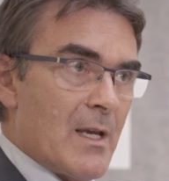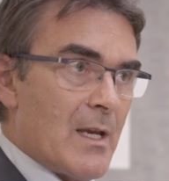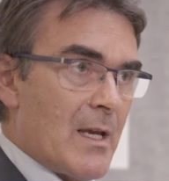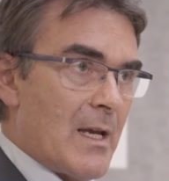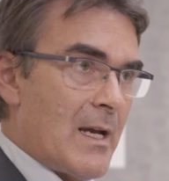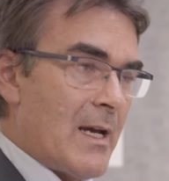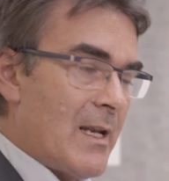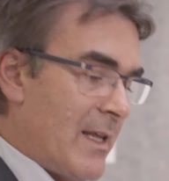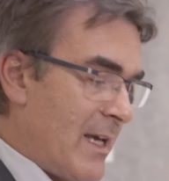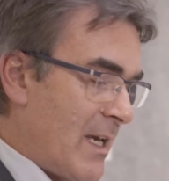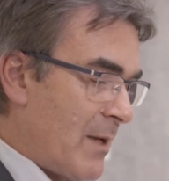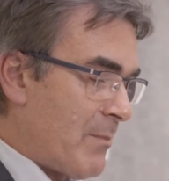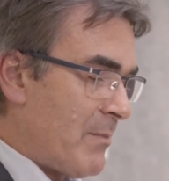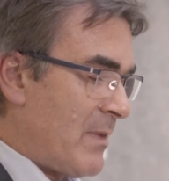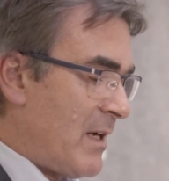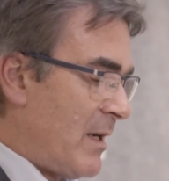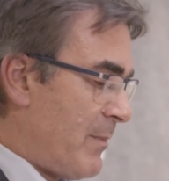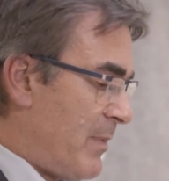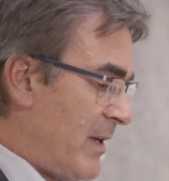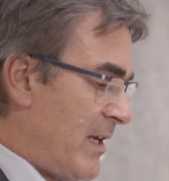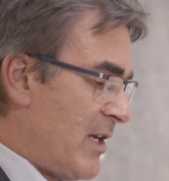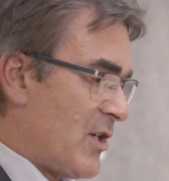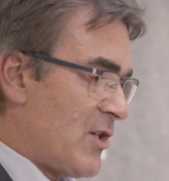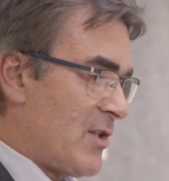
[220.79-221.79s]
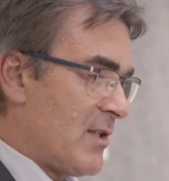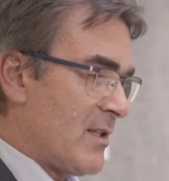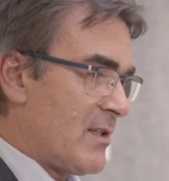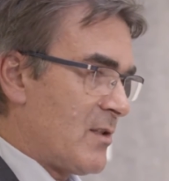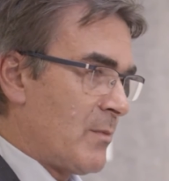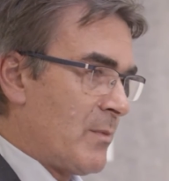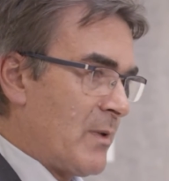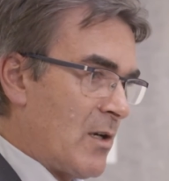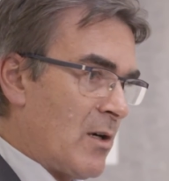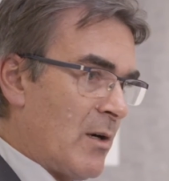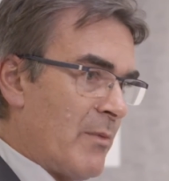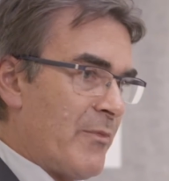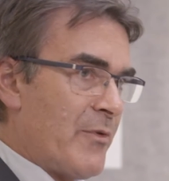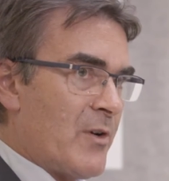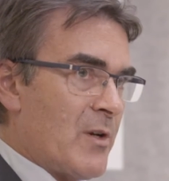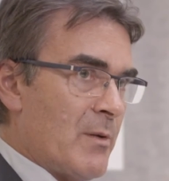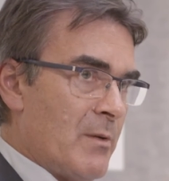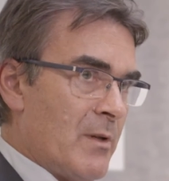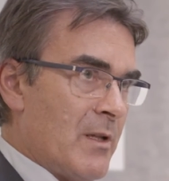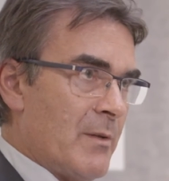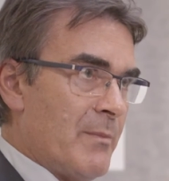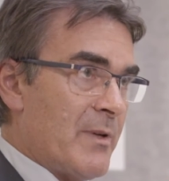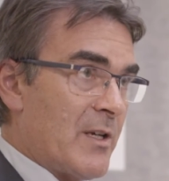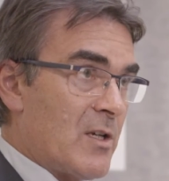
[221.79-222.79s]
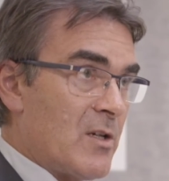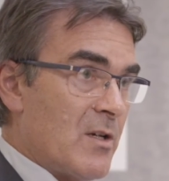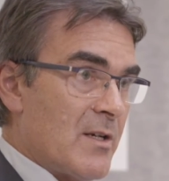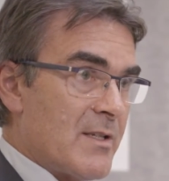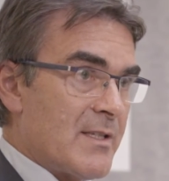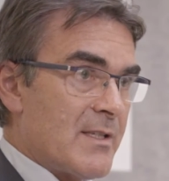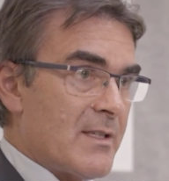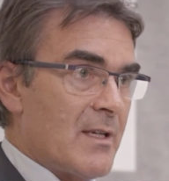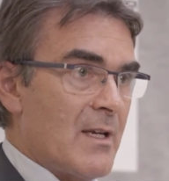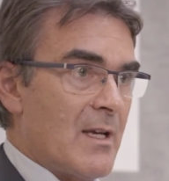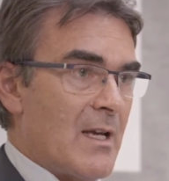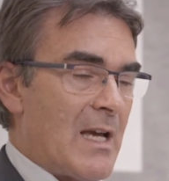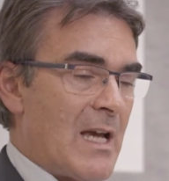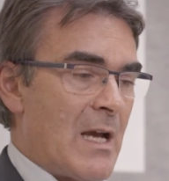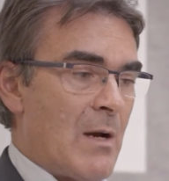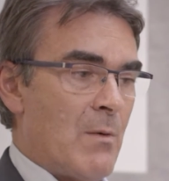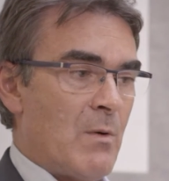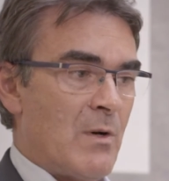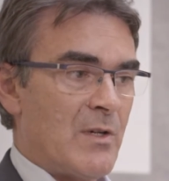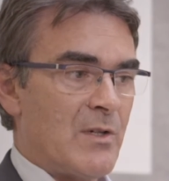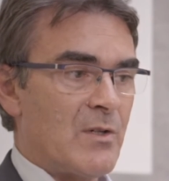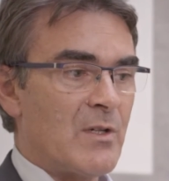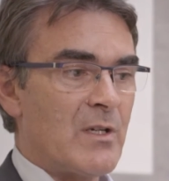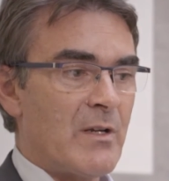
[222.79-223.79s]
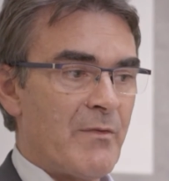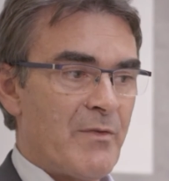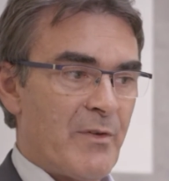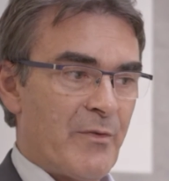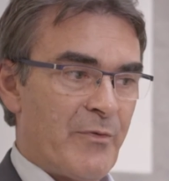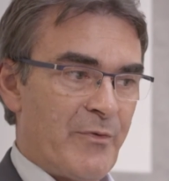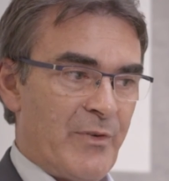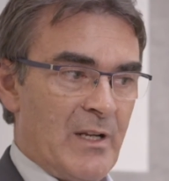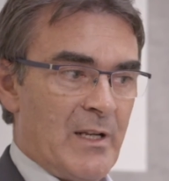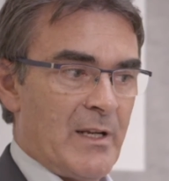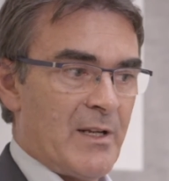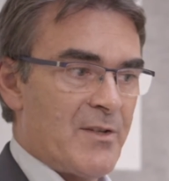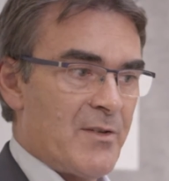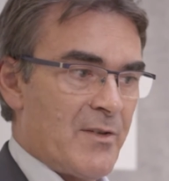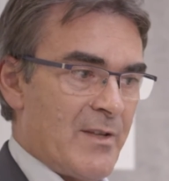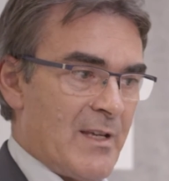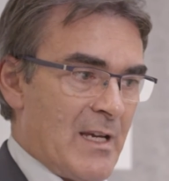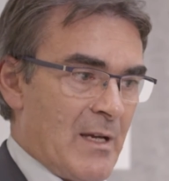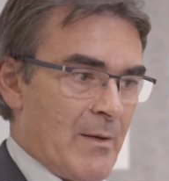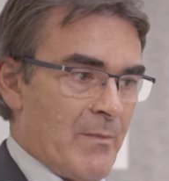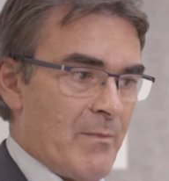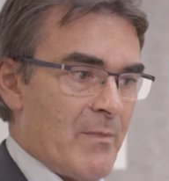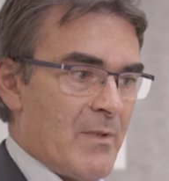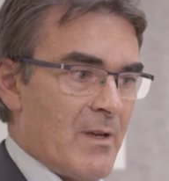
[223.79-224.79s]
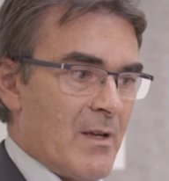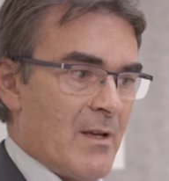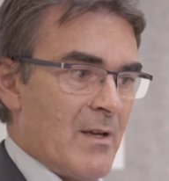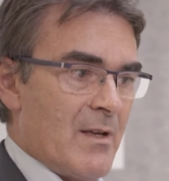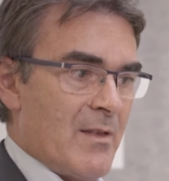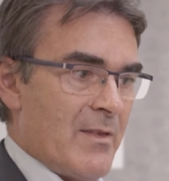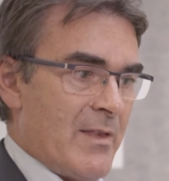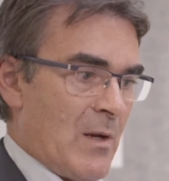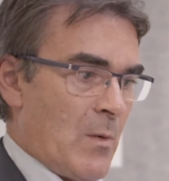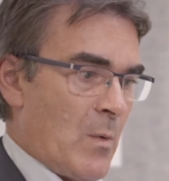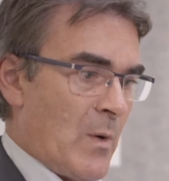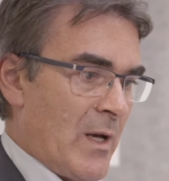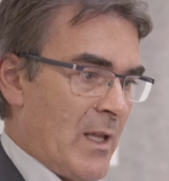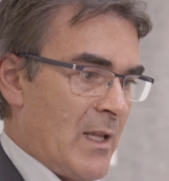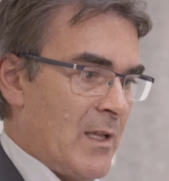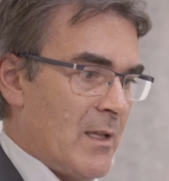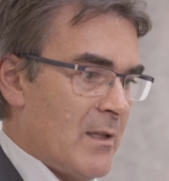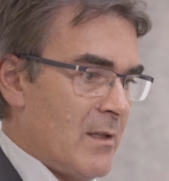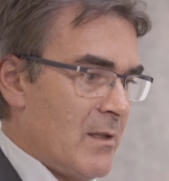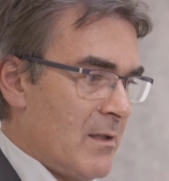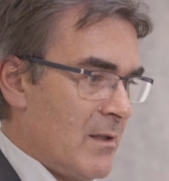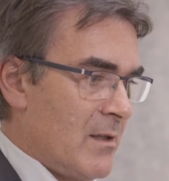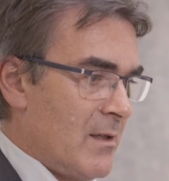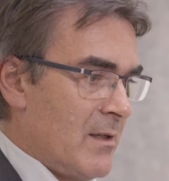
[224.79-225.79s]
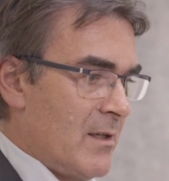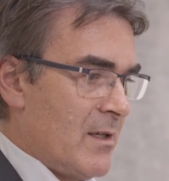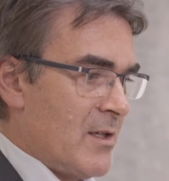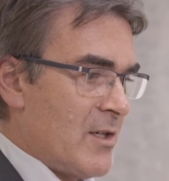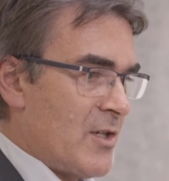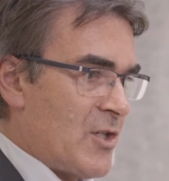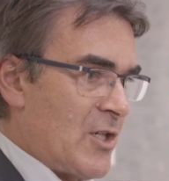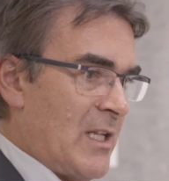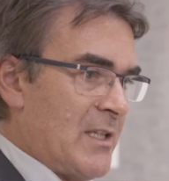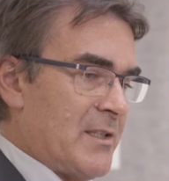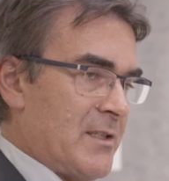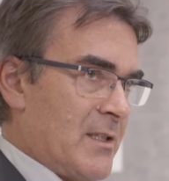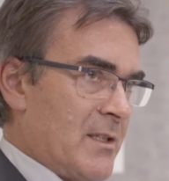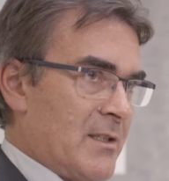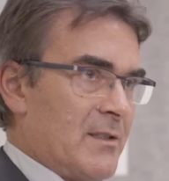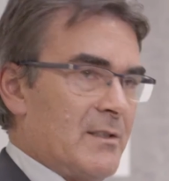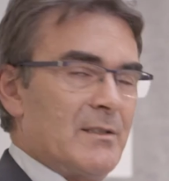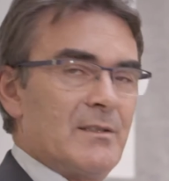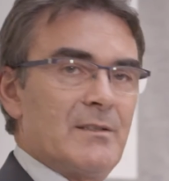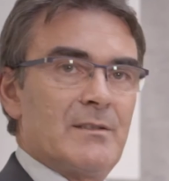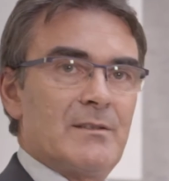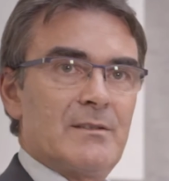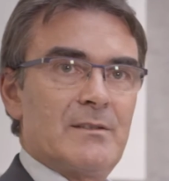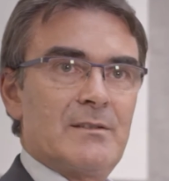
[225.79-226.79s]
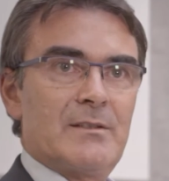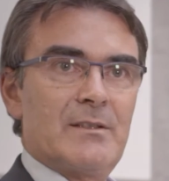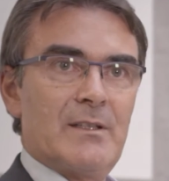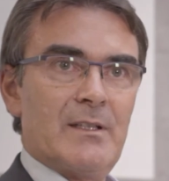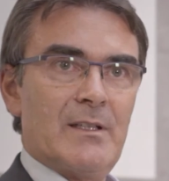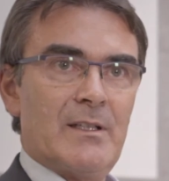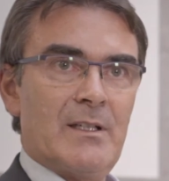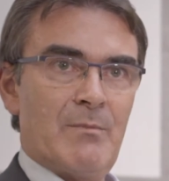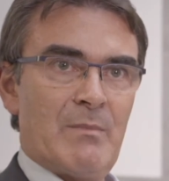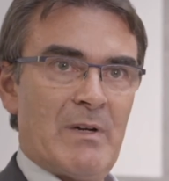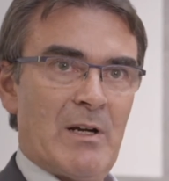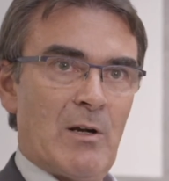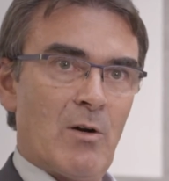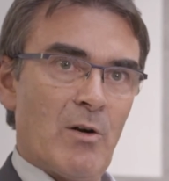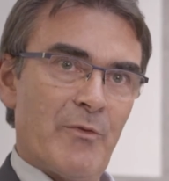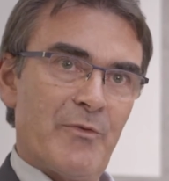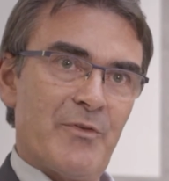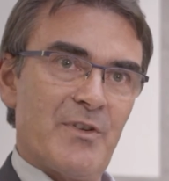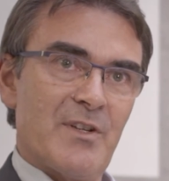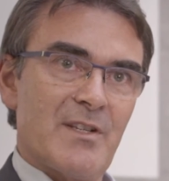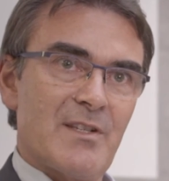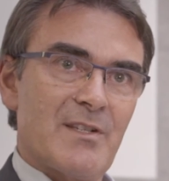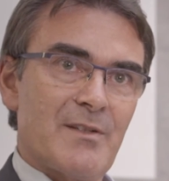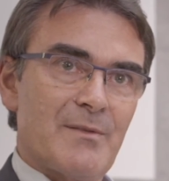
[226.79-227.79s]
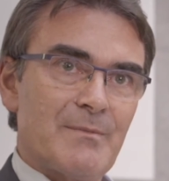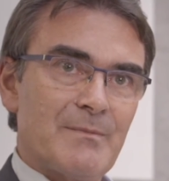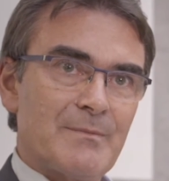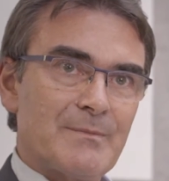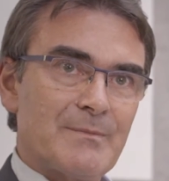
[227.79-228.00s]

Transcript: I like my patients to be comfortable because I want to give the feeling to them they're well sheltered in my office.